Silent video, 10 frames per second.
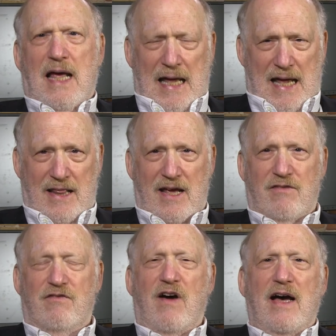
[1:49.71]
And then
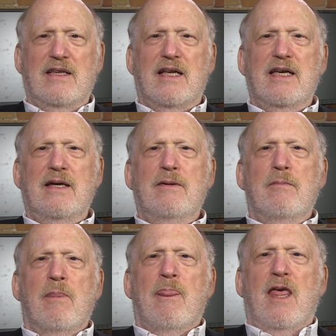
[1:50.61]
finally,
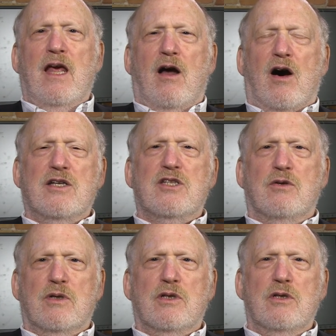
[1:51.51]
it
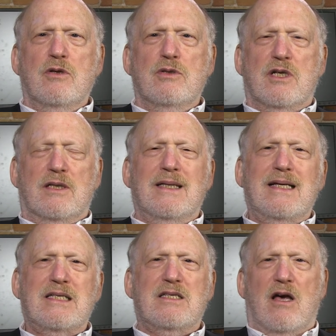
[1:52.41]
also includes a
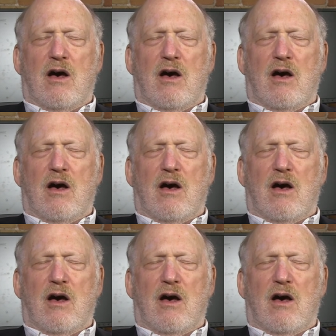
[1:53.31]
list